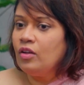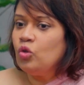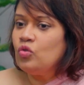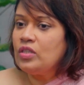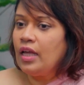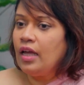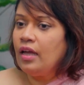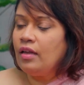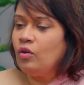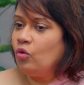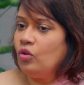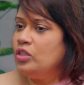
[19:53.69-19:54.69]
You say,
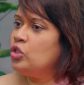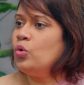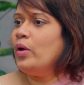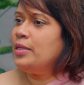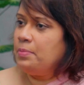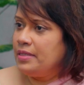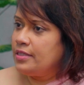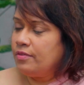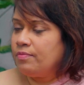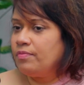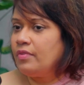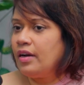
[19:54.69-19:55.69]
no, no, it's too expensive,
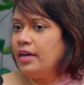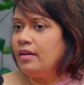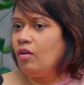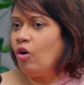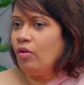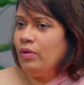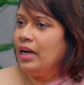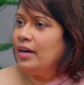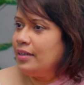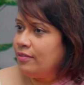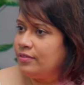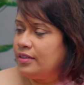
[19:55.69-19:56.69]
right? Or we
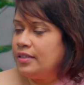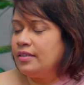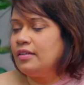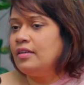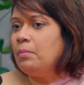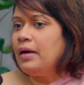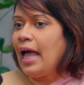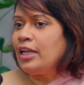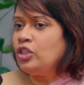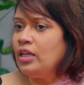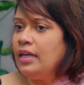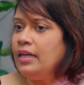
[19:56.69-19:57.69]
can't afford it. But
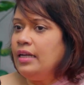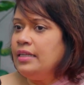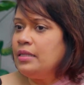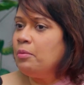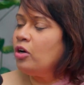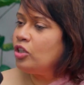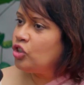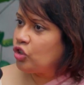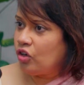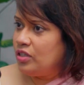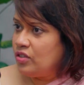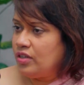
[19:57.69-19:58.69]
actually, it's about a
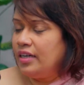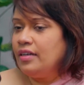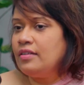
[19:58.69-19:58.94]
choice, right?